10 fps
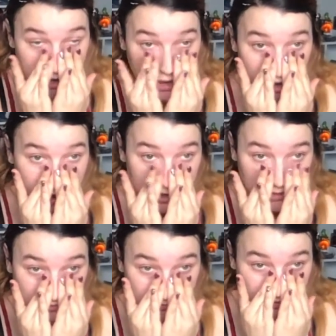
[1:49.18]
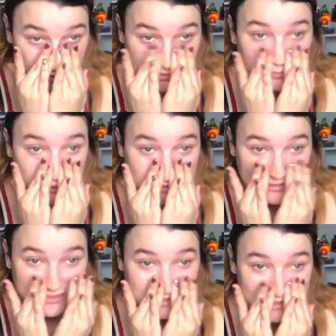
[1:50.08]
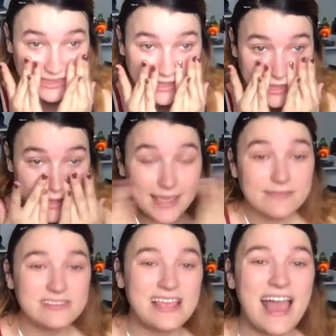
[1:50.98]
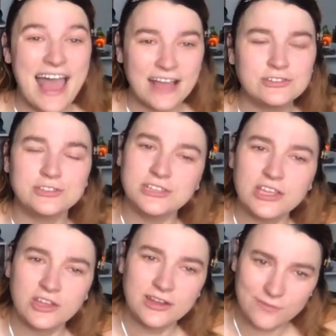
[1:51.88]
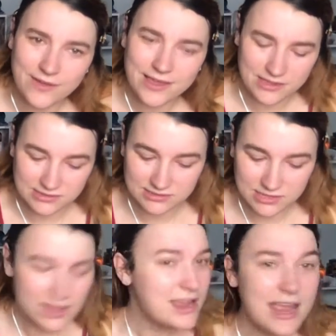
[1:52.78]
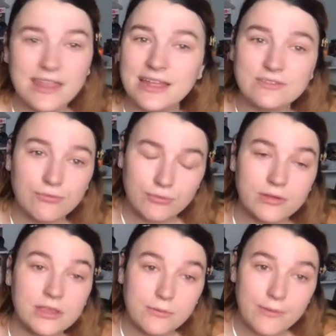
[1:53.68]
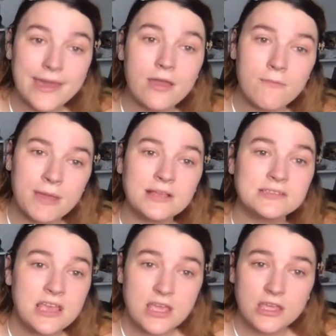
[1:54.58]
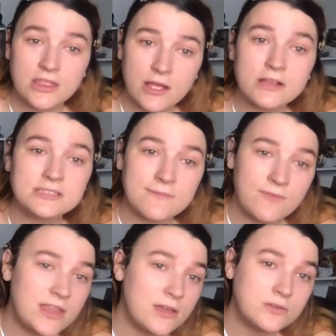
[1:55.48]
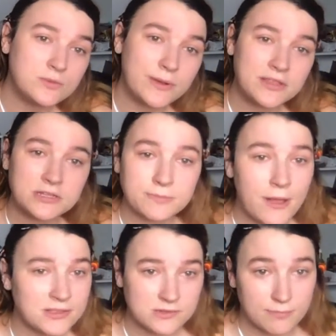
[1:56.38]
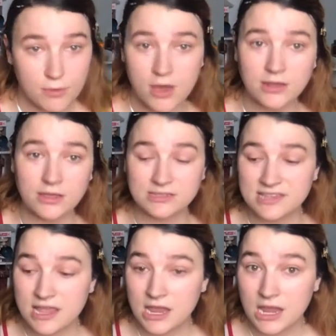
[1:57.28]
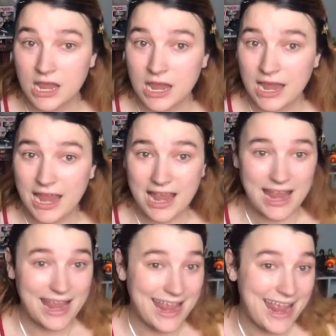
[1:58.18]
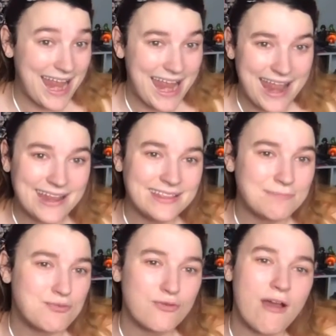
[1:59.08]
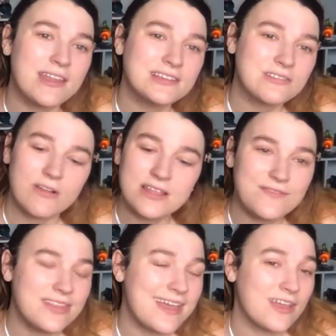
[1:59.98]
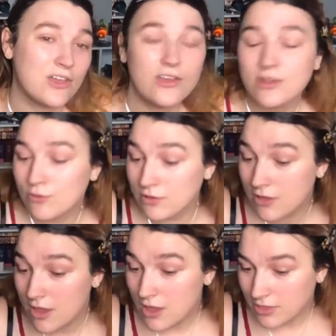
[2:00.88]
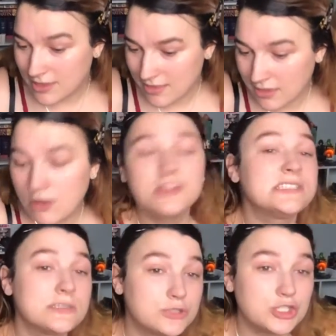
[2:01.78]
and his videos because he gives actually good advice. And that's really rare because there are some videos where they're sponsoring products and the products aren't even that good or they say, "Oh, this is what you